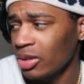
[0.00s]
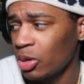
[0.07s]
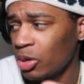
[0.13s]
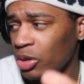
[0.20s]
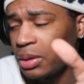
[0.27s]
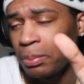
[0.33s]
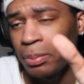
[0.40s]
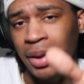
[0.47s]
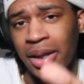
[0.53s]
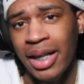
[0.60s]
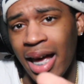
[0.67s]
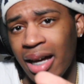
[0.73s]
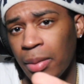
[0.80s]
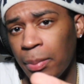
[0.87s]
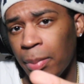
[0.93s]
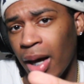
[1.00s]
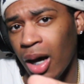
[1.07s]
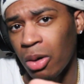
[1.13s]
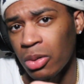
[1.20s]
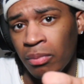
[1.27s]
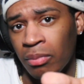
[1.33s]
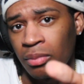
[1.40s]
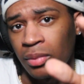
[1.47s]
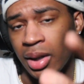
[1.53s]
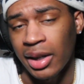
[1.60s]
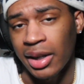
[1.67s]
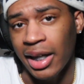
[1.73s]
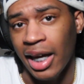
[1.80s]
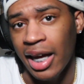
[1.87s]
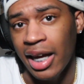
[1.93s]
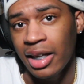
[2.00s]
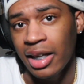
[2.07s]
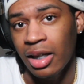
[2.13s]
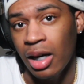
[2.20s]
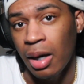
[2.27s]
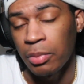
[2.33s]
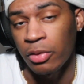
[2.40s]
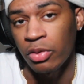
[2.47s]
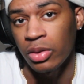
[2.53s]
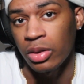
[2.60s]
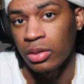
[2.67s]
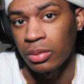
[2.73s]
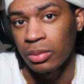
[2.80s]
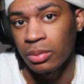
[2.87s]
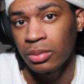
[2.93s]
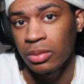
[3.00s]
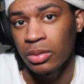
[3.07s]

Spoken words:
or she been had the powers and Kang coming for them.